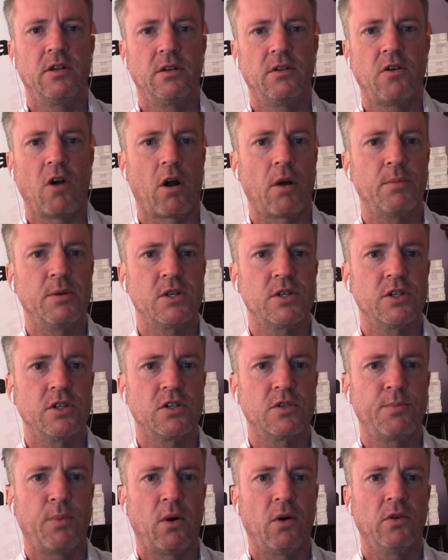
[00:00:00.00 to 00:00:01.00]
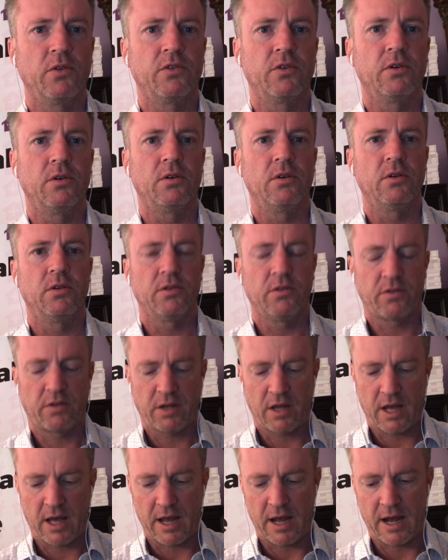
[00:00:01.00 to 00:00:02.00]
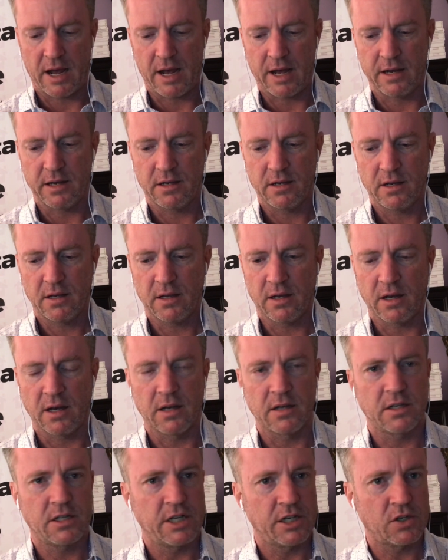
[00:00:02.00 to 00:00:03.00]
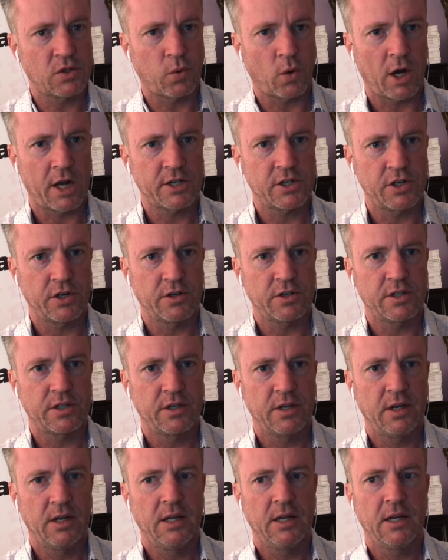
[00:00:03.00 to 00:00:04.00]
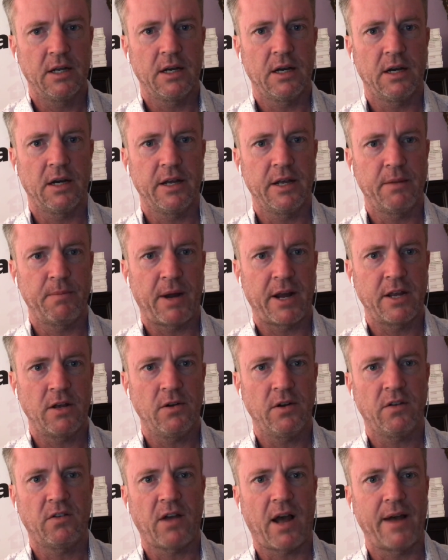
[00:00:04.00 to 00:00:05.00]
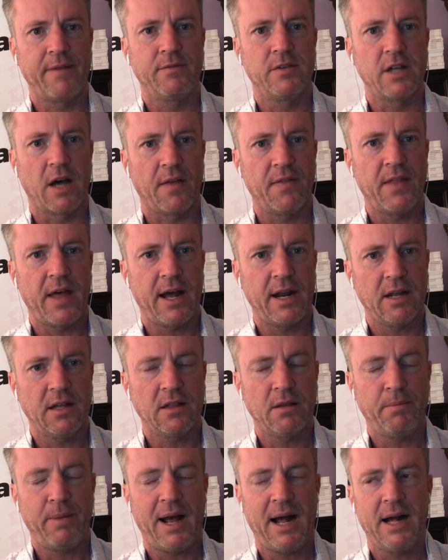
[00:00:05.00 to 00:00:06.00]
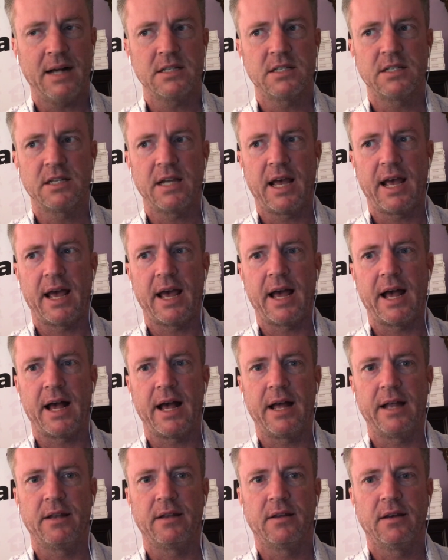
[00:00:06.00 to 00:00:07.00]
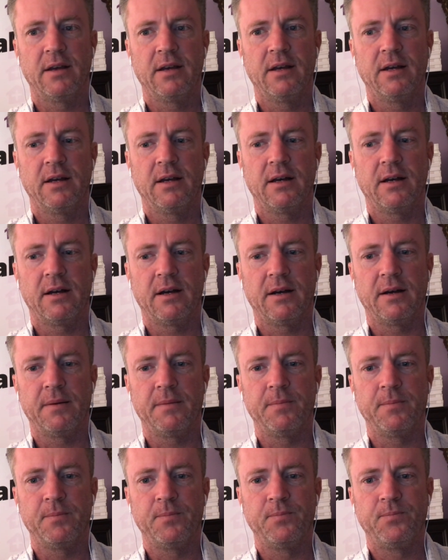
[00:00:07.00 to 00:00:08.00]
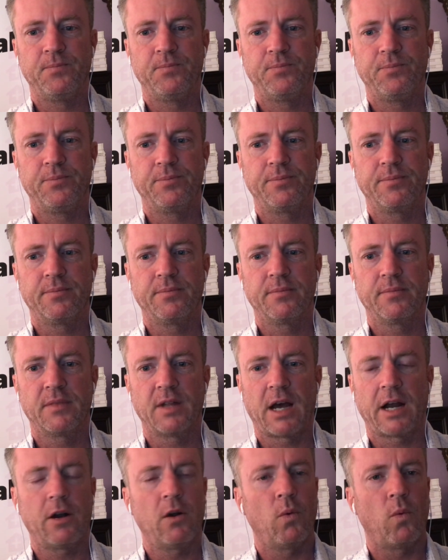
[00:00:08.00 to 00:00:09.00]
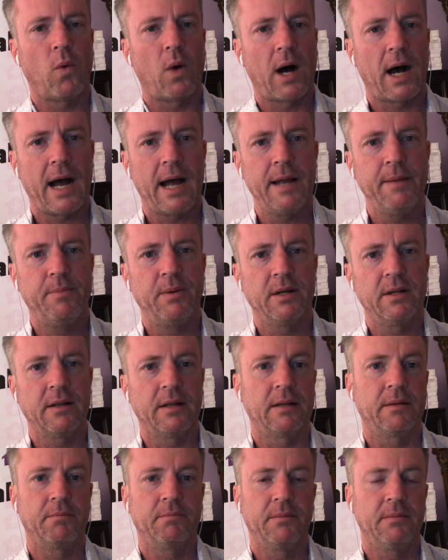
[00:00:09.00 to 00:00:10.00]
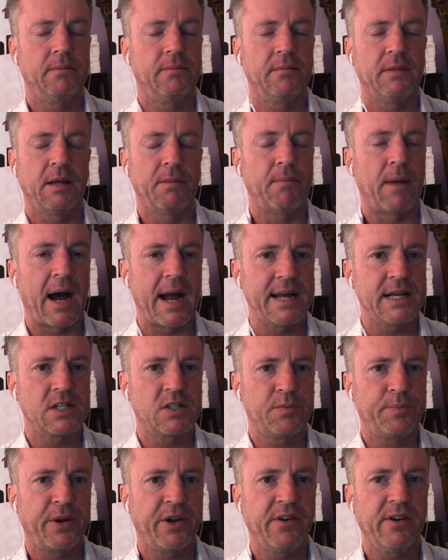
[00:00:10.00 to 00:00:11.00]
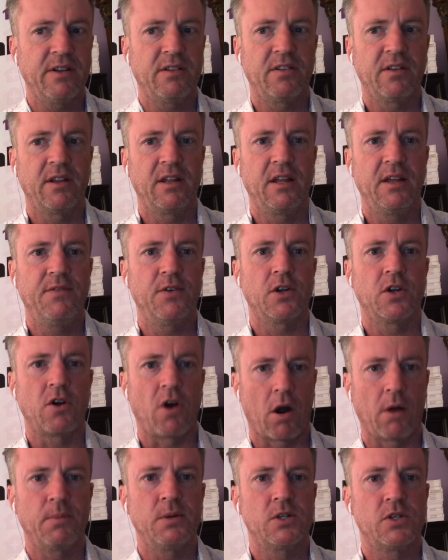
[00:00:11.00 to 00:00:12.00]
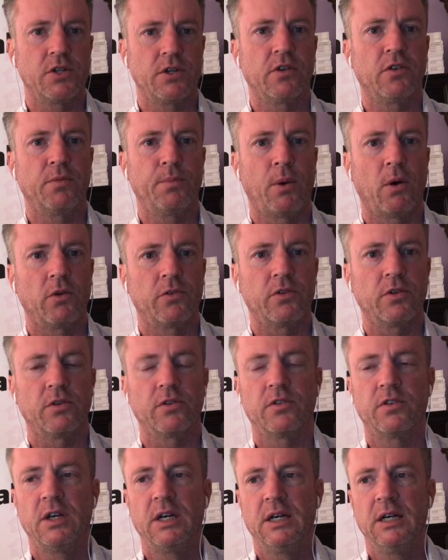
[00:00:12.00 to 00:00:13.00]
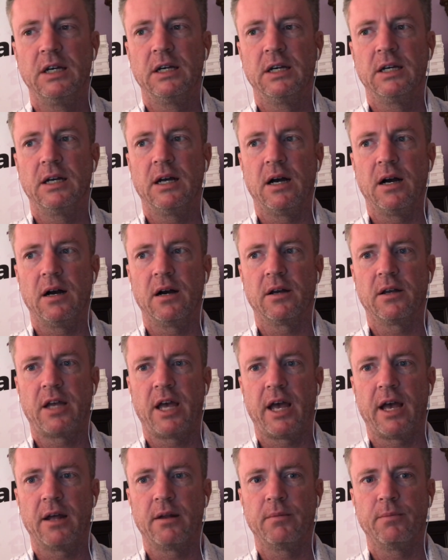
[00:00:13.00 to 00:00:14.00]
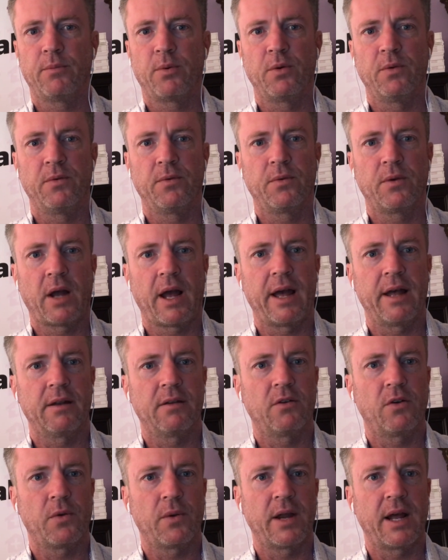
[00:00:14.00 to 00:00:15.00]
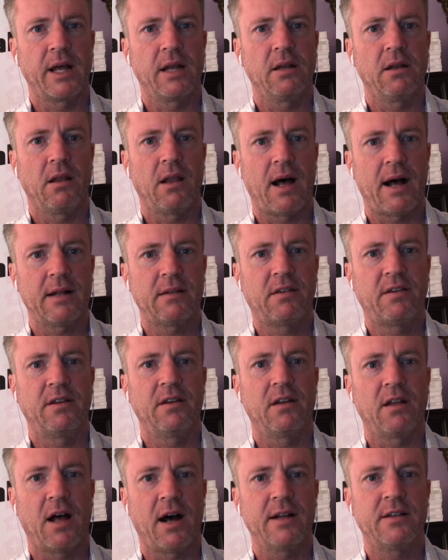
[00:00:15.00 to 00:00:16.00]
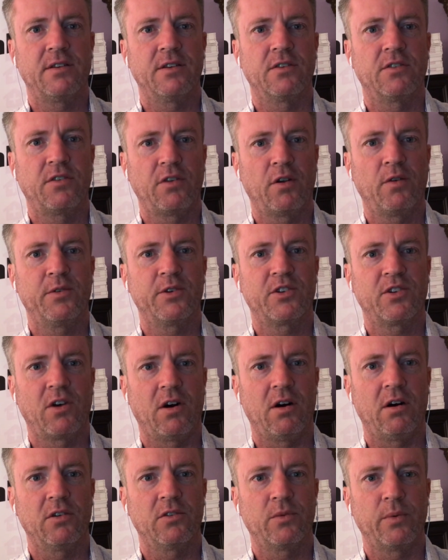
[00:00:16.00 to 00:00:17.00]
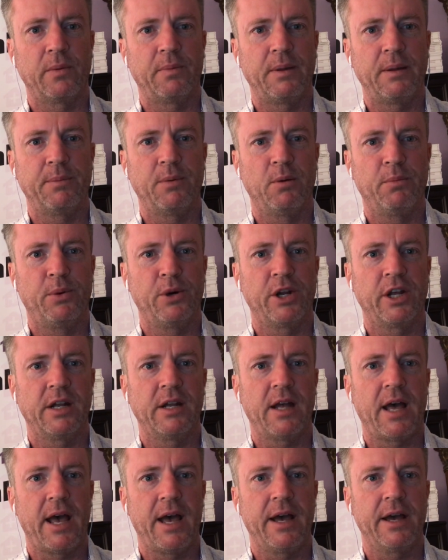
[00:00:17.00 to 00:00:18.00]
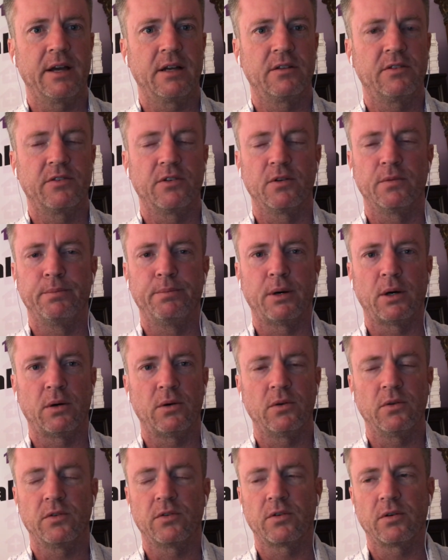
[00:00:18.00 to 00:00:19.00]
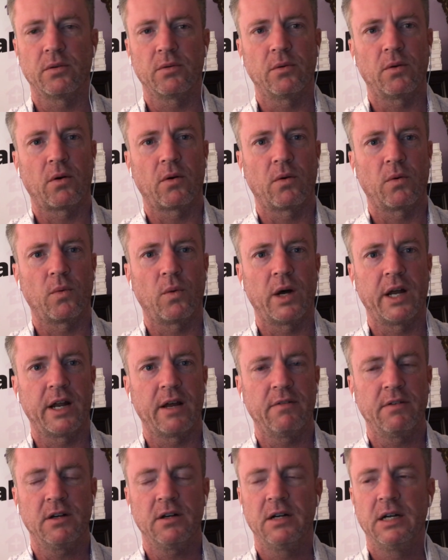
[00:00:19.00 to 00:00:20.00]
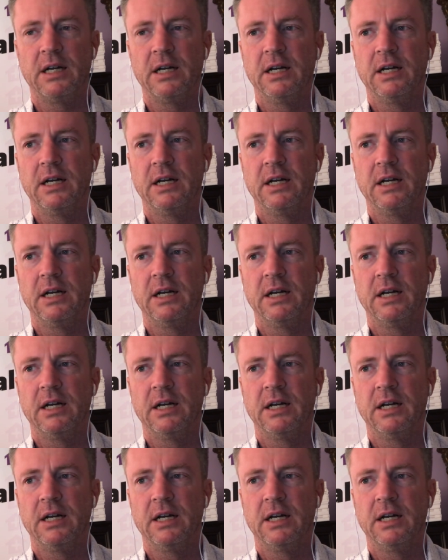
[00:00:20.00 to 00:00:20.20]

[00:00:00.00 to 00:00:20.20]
garbage disposals and uh, dishwashers uh, in my units. I've done that in the past, and um, I don't know why, but it, in my experience, even garbage disposals uh, can can create lots and lots of service calls when people put in eggs or bones or or whatever.